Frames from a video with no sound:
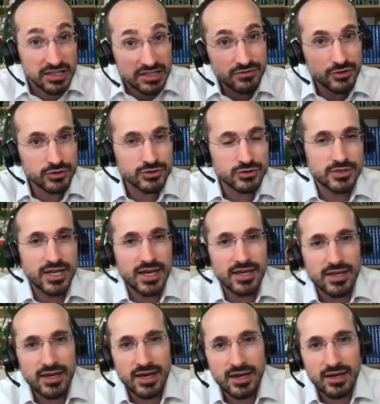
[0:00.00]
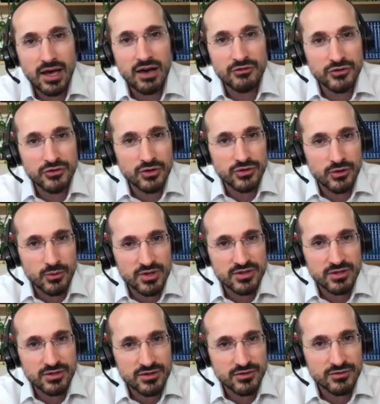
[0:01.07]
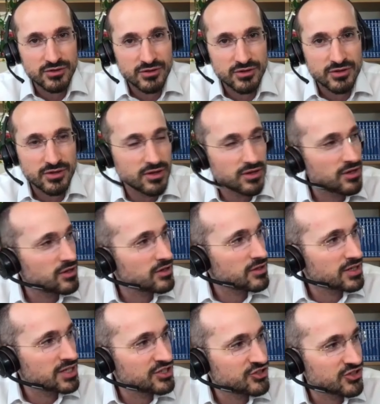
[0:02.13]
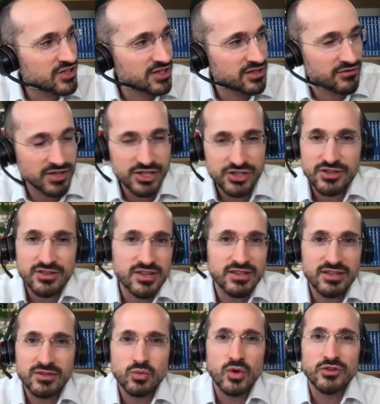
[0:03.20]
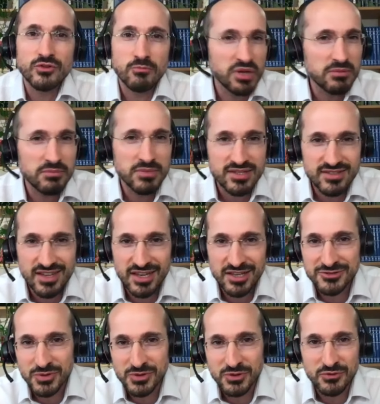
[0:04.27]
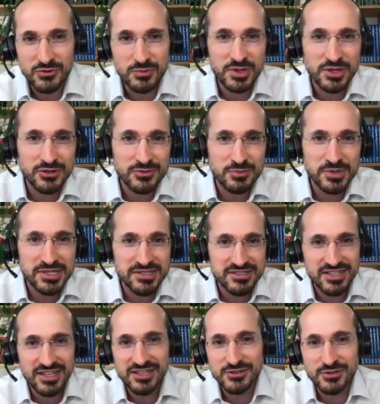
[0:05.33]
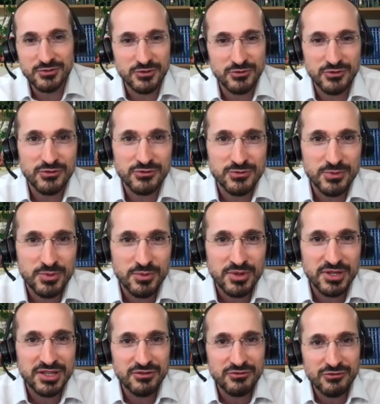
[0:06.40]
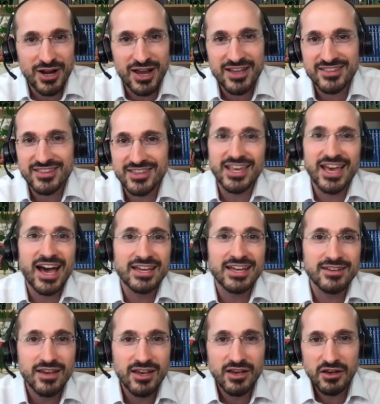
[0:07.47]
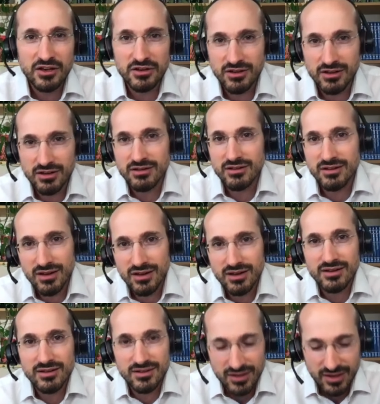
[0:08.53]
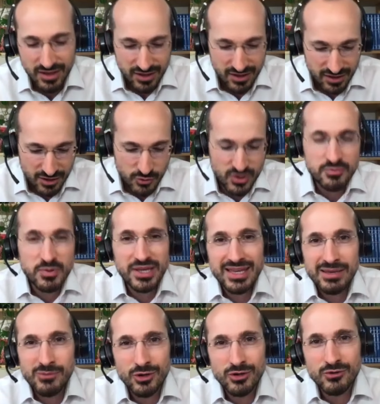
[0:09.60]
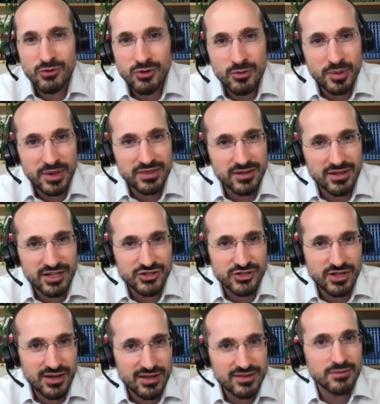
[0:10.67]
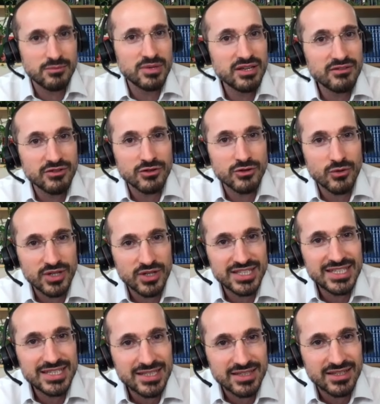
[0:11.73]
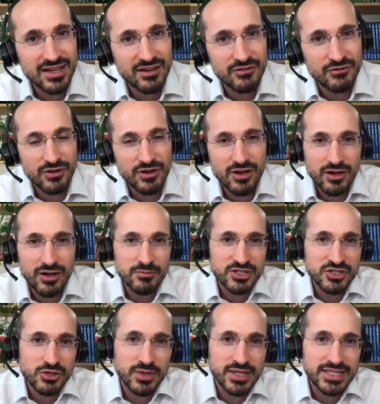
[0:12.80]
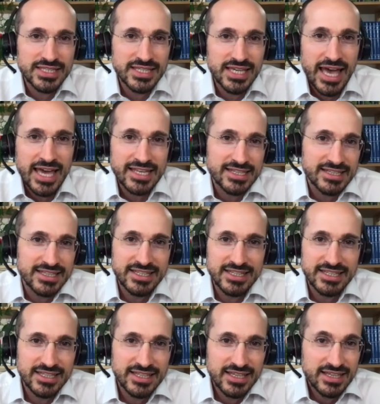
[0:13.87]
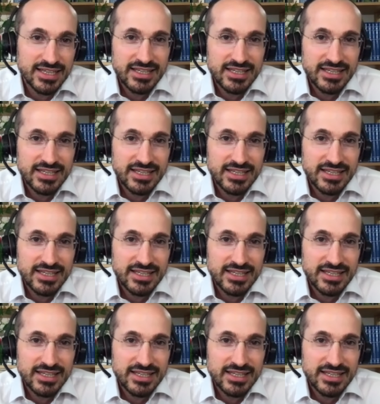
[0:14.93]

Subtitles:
even today, after the results of the legislative election, say this was a big mistake, one of the biggest mistakes of the Fifth Republic in France. He had a respectable group at the National Assembly, even though he did not have a majority, and he